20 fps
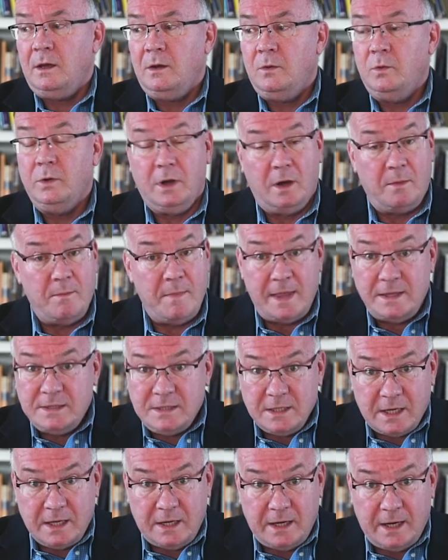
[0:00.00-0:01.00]
we are meant
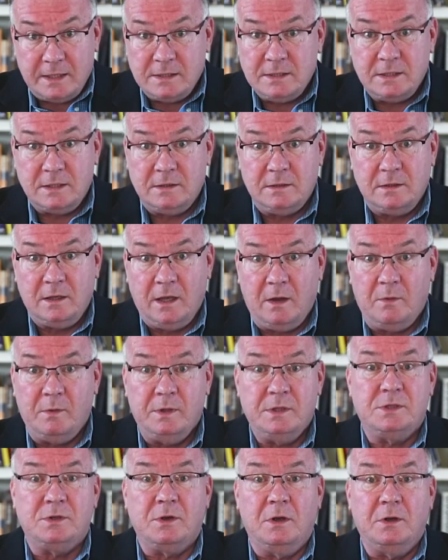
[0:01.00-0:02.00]
to connect, and we
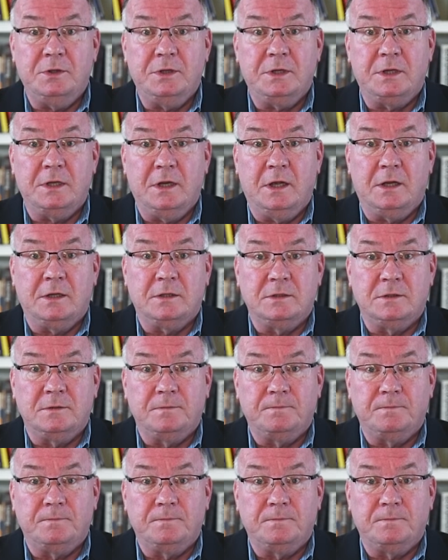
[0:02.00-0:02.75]
struggle to connect.